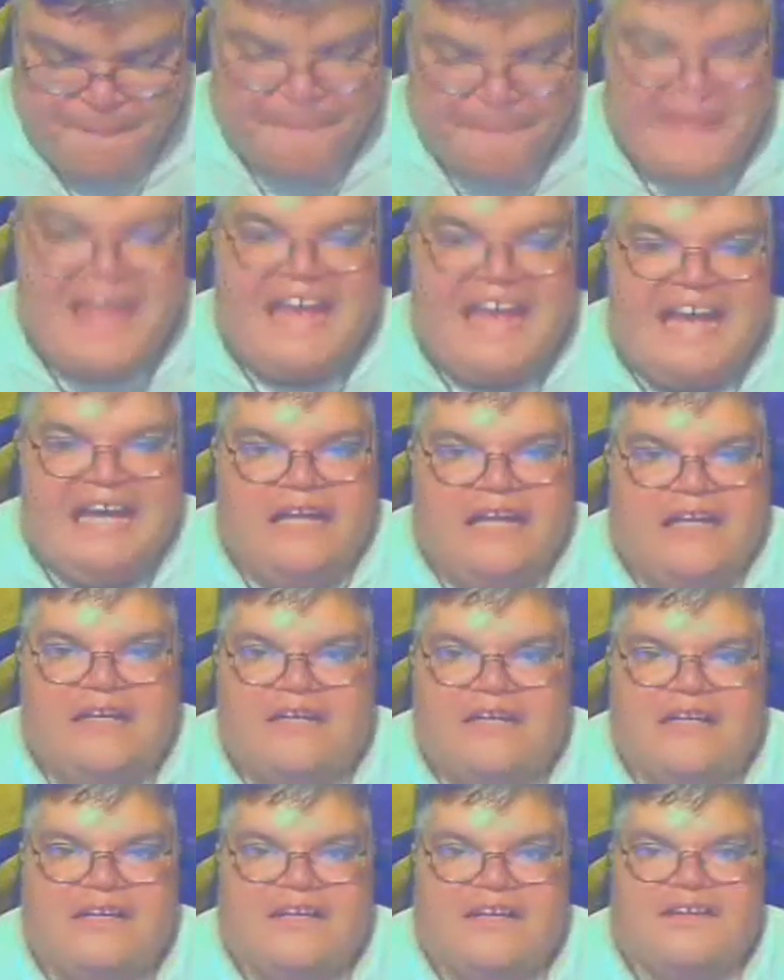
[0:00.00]
thing
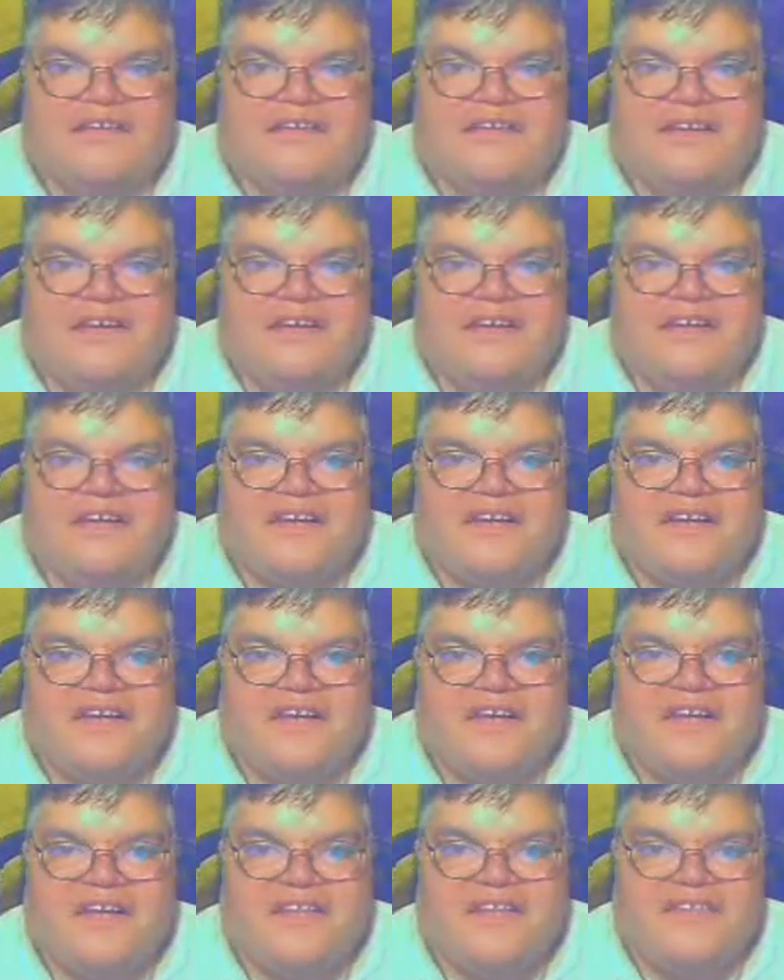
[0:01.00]

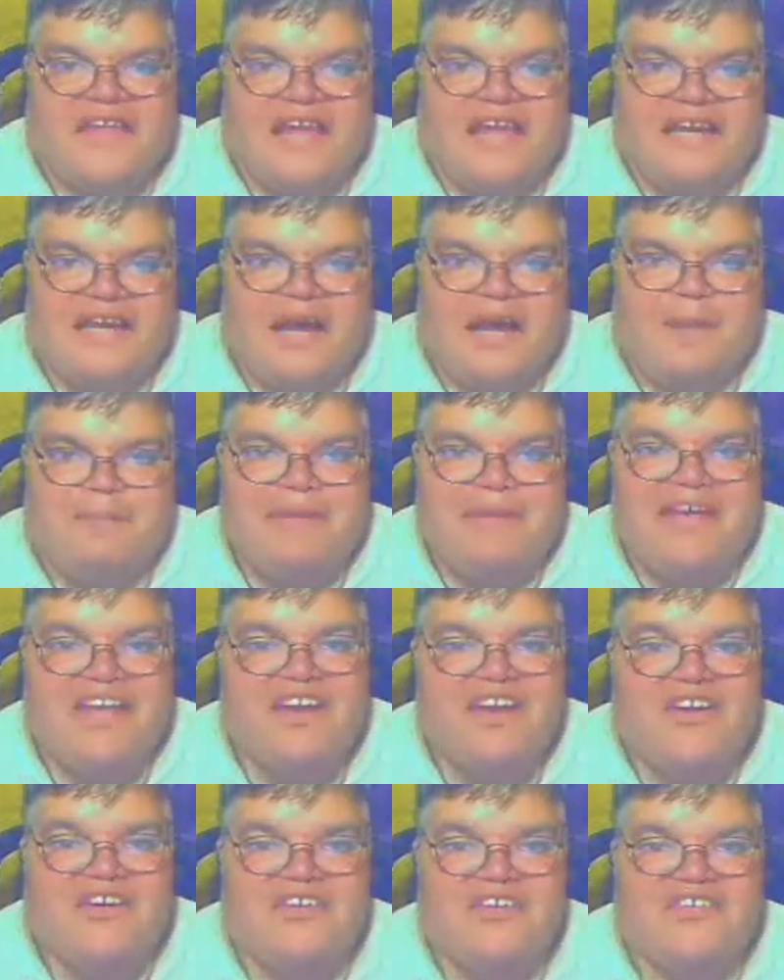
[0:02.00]
that
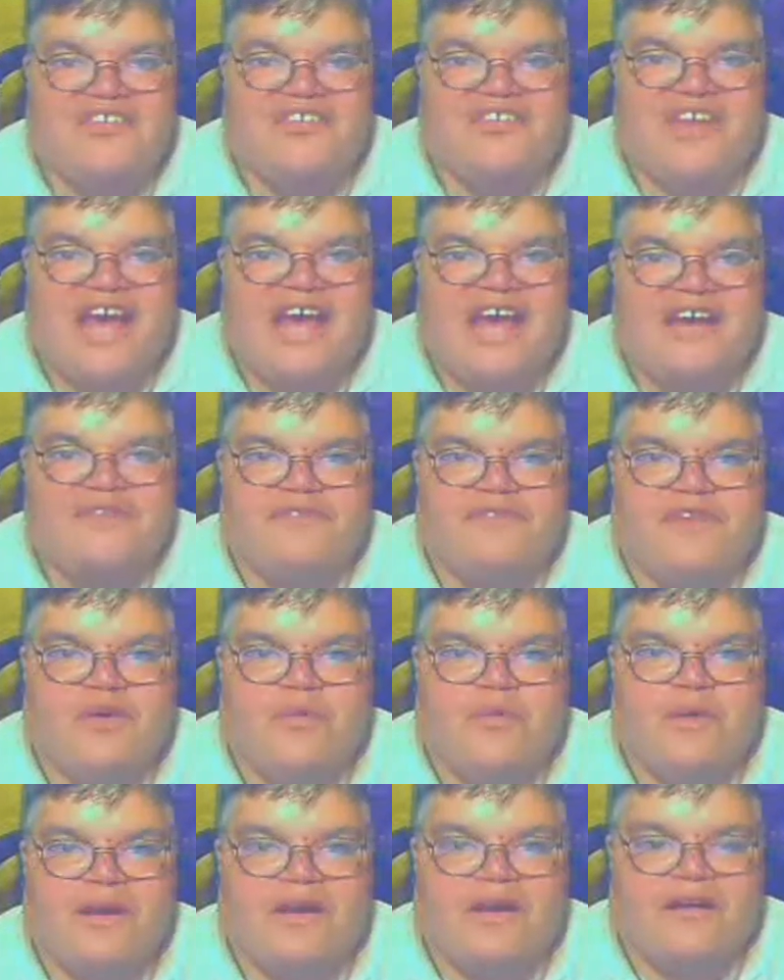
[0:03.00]
appears out of
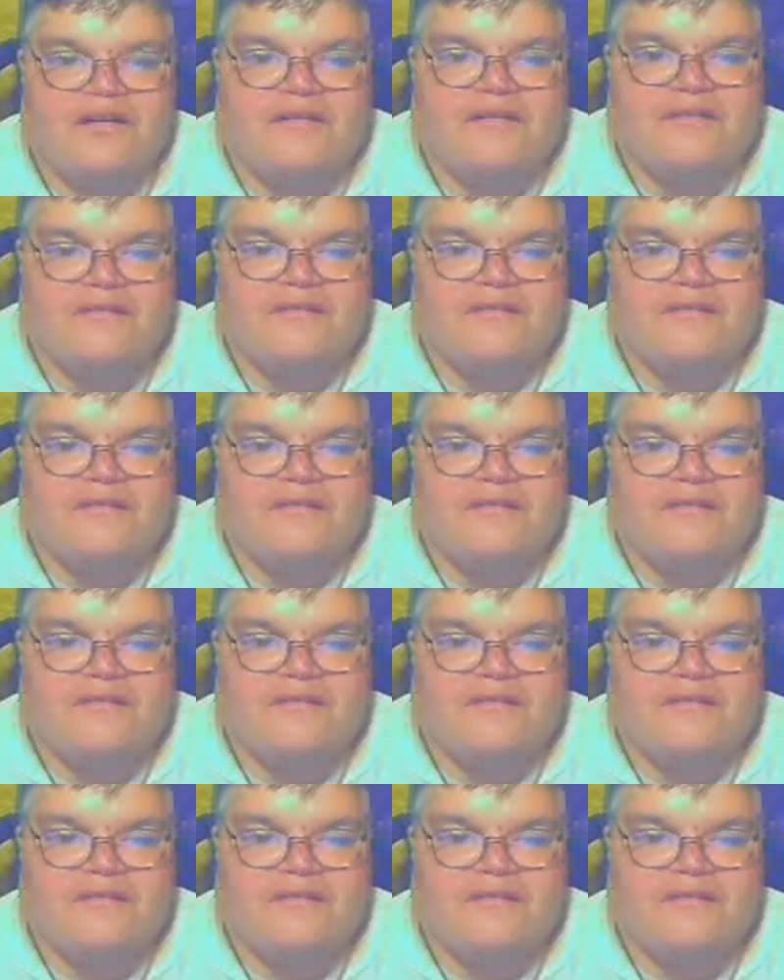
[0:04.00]
nowhere.